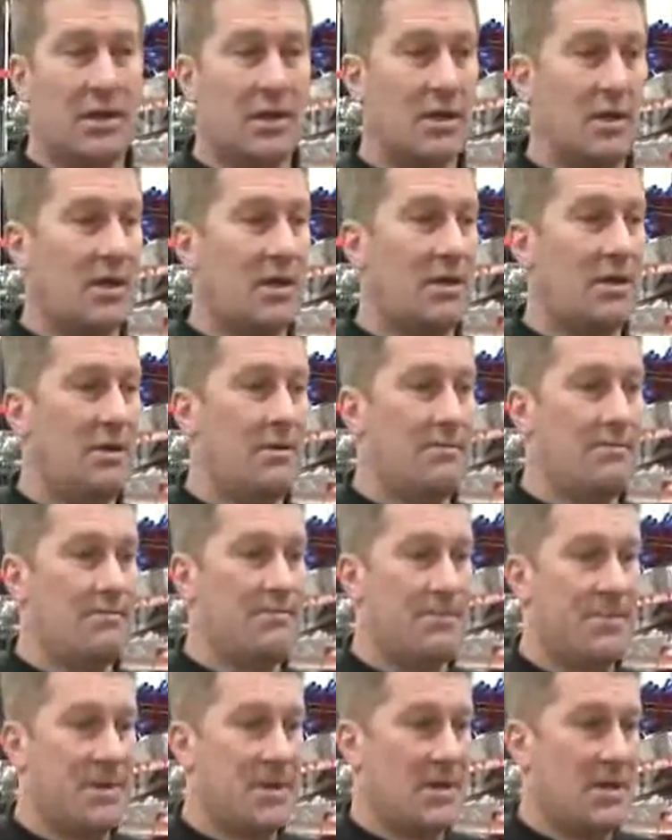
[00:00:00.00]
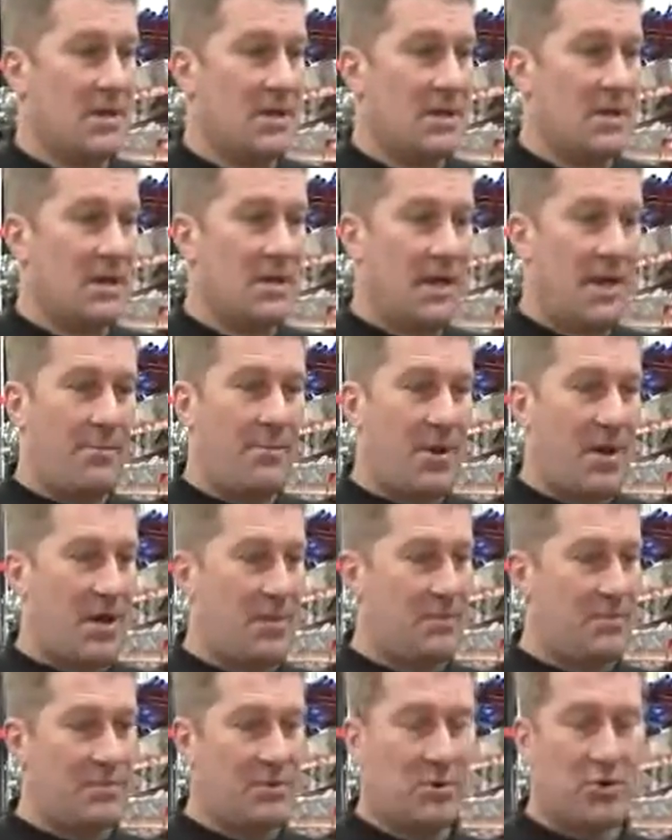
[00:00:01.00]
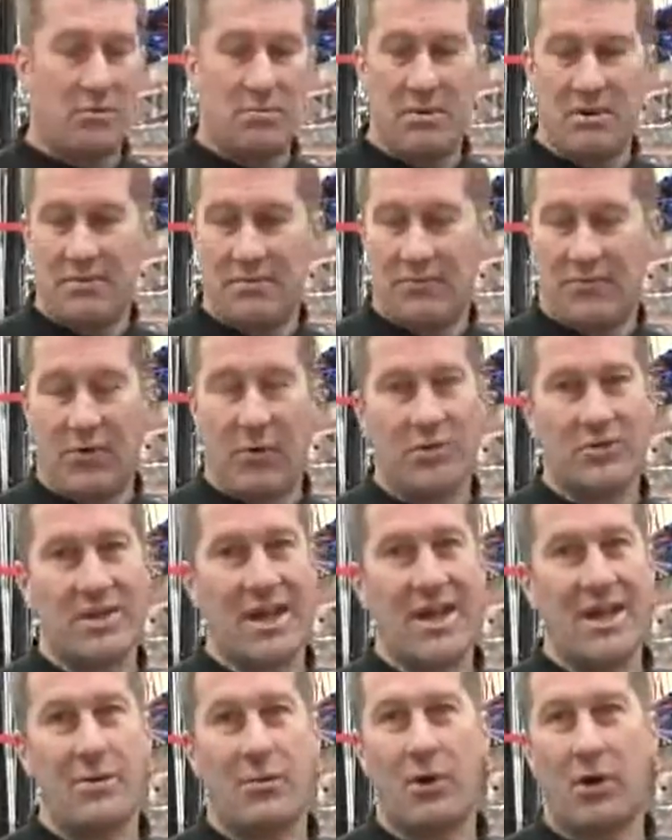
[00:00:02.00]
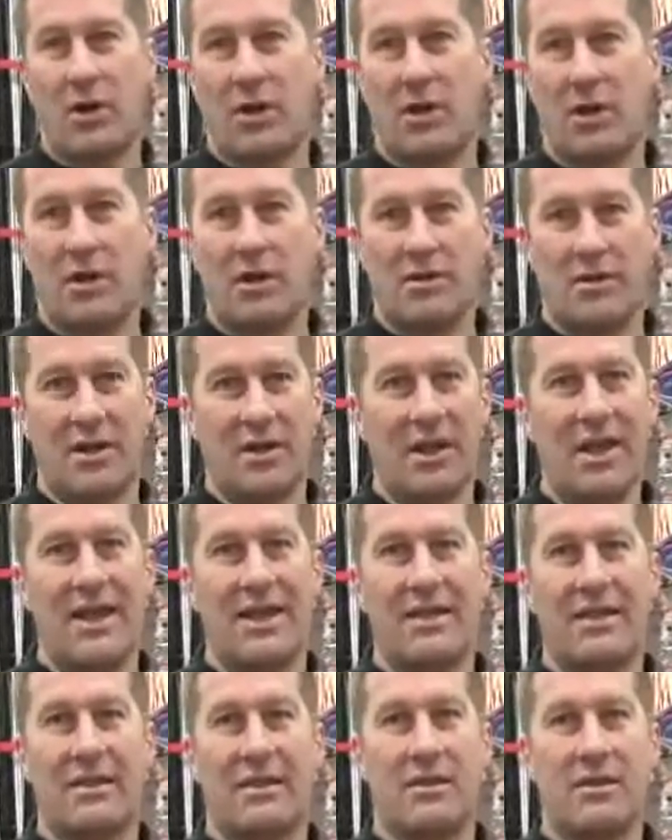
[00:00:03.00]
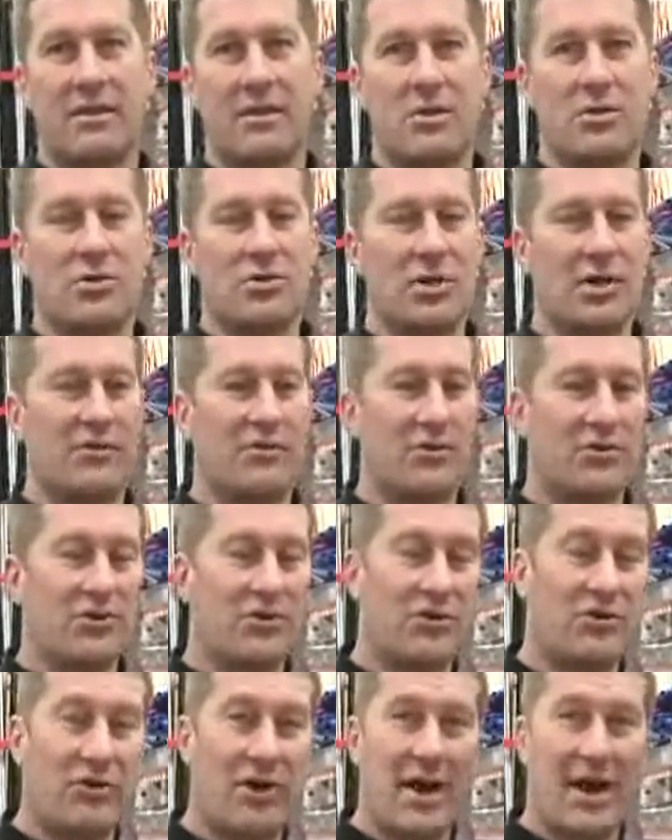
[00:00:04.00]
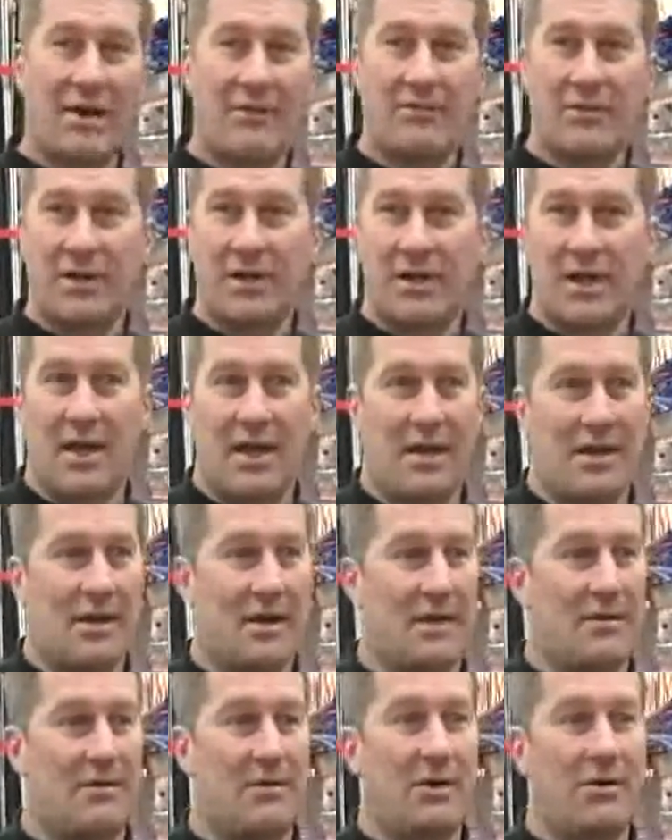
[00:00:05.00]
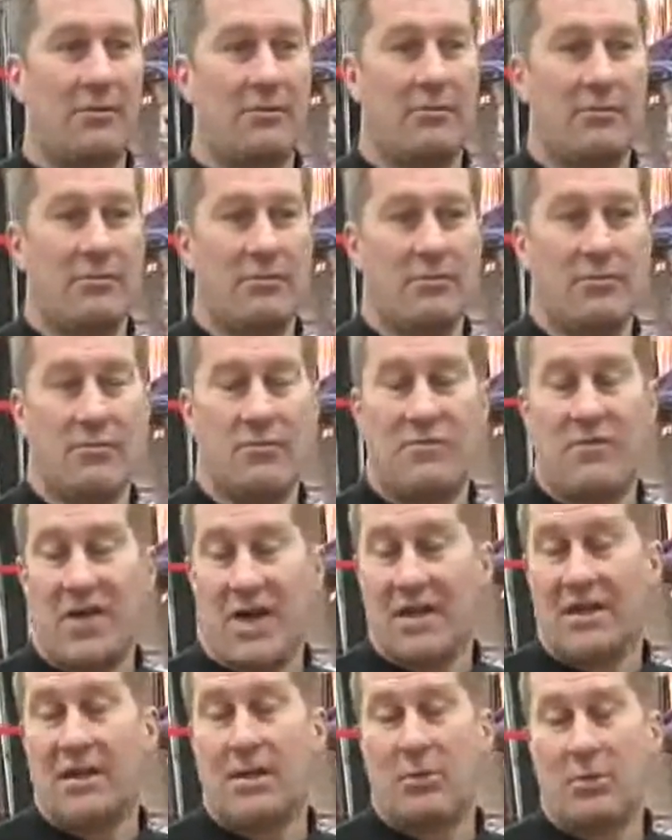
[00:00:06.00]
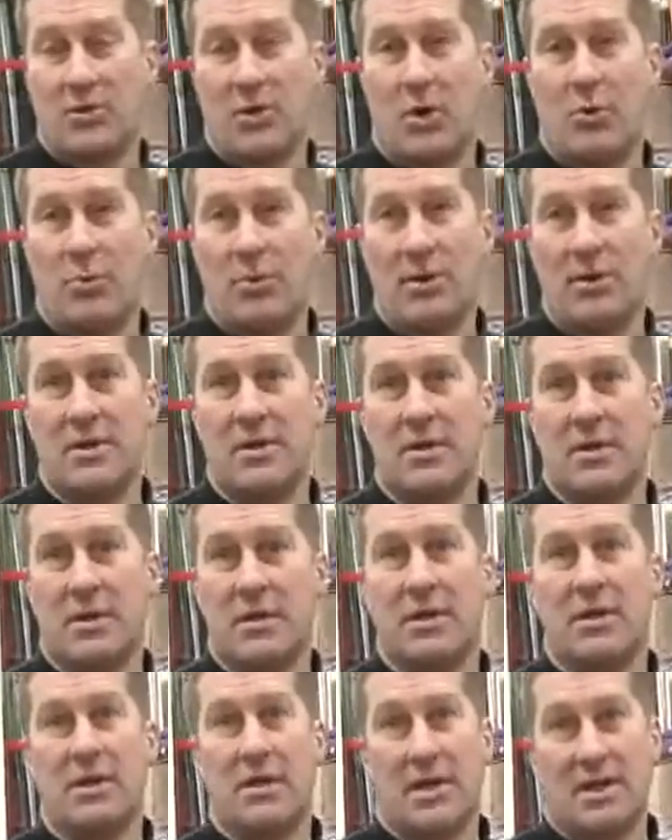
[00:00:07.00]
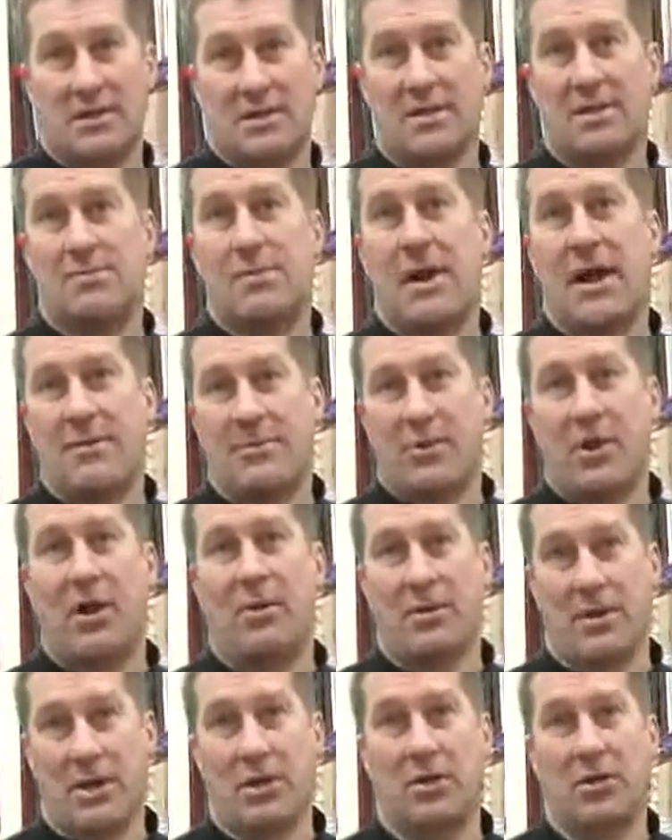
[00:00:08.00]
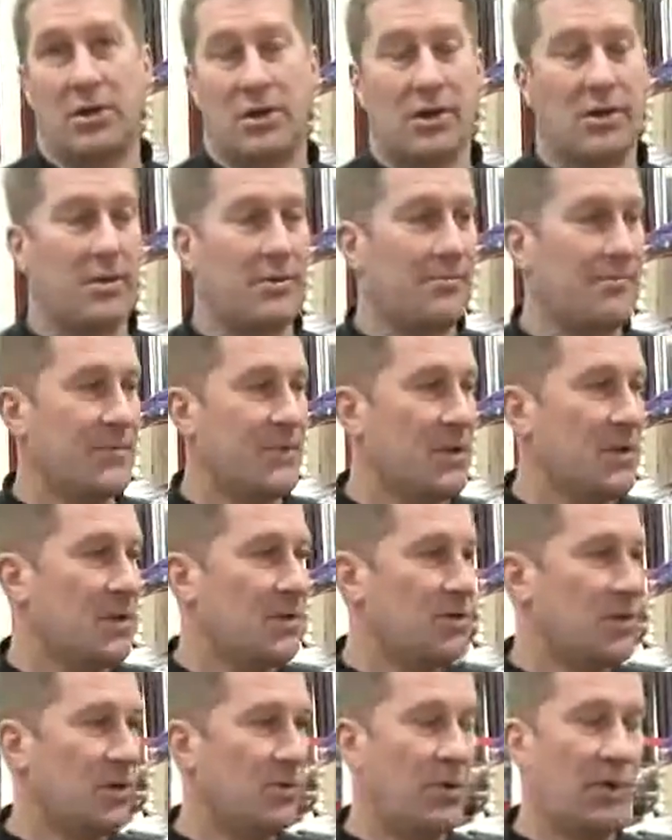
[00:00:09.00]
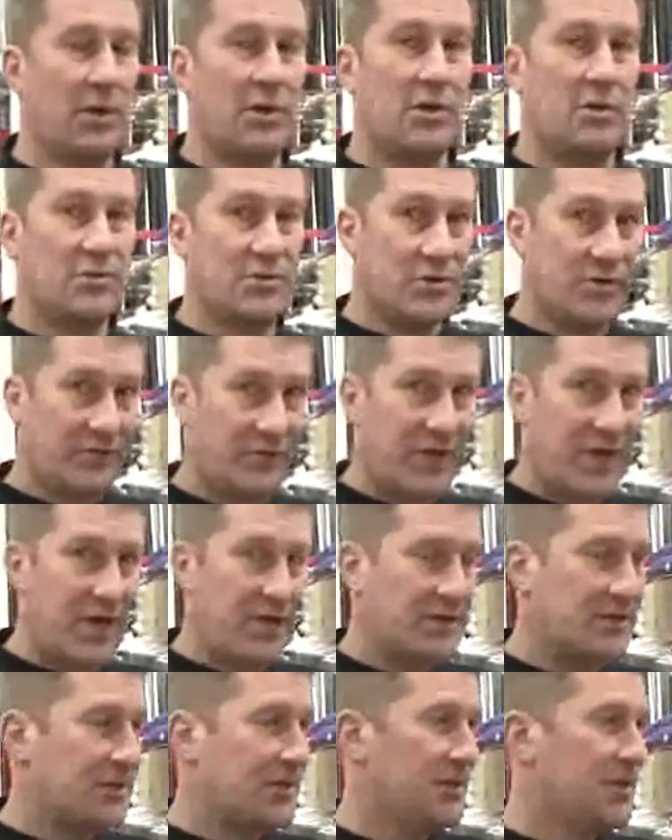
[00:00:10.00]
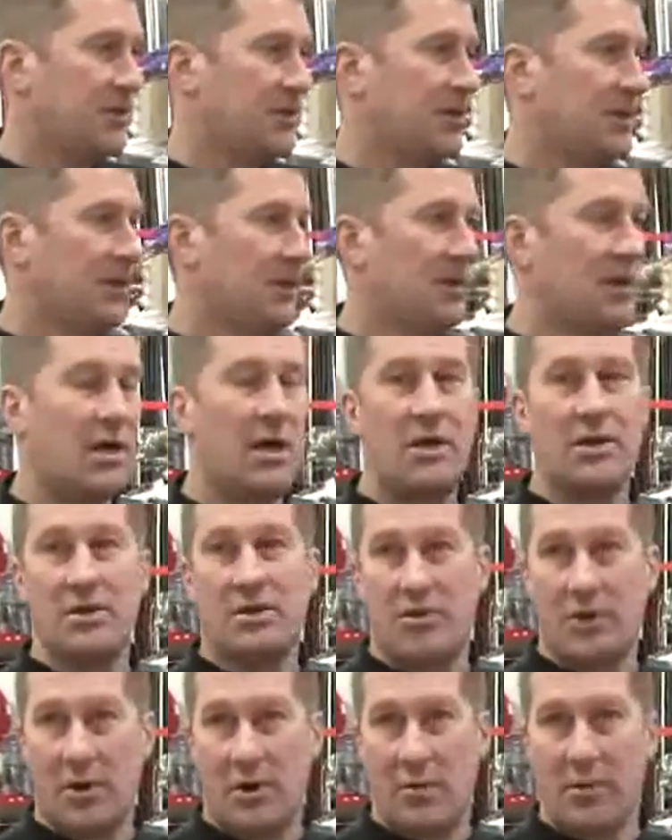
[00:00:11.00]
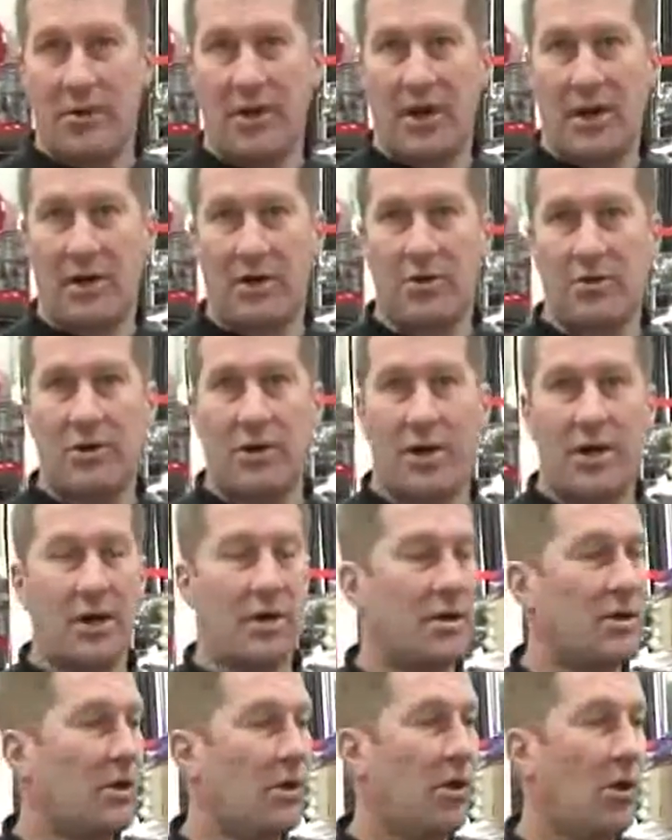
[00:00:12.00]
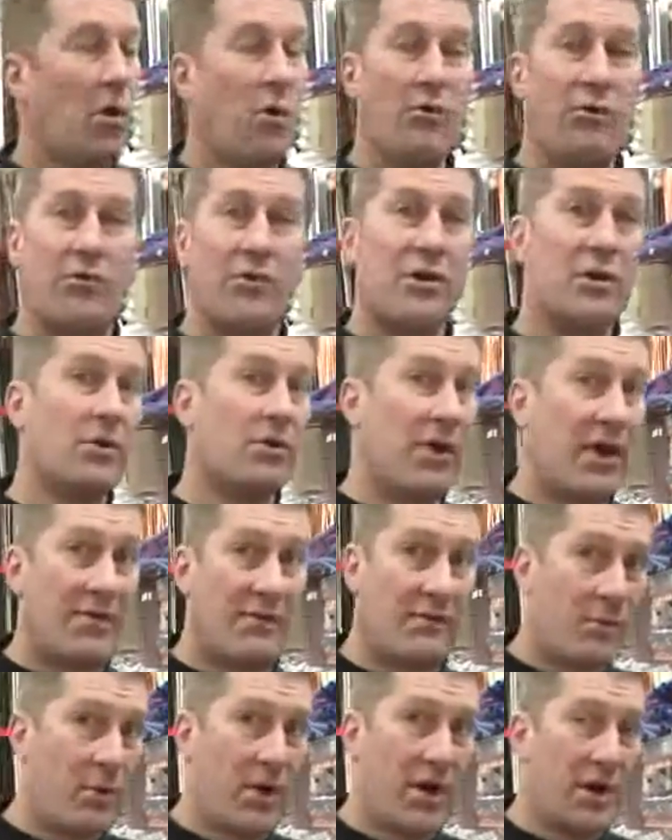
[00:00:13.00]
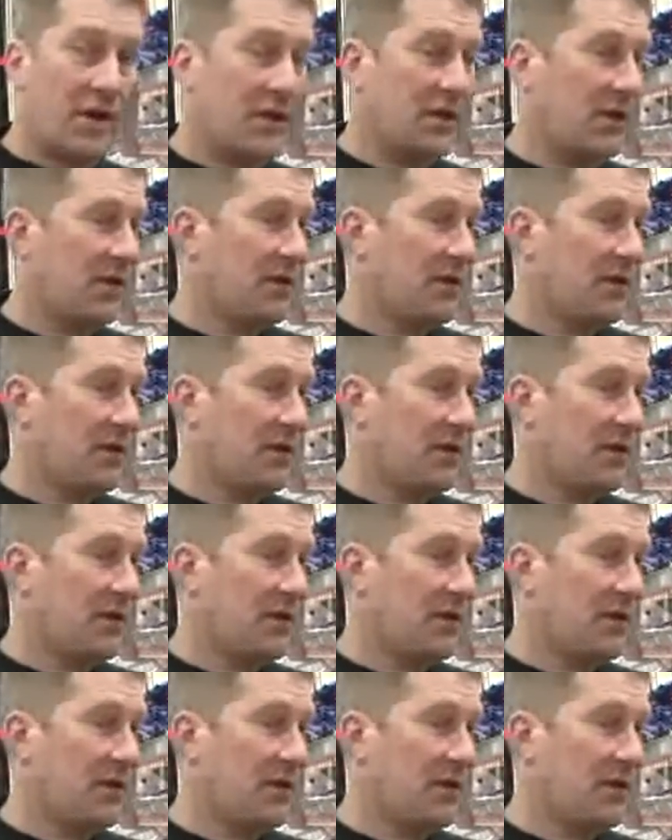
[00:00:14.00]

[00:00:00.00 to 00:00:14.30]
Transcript: And that pipe could be frozen anywhere along the length. Usually if there's a draft, like you had a vent that was open, that's the spot probably to look. So you want to close those vents, unthaw it with a hair dryer. Hopefully you don't have a break.